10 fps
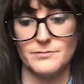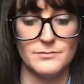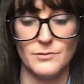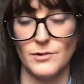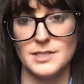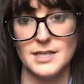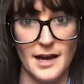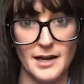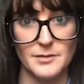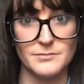or
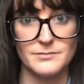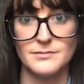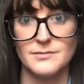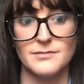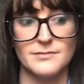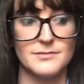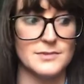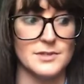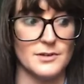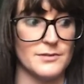time
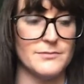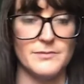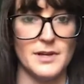to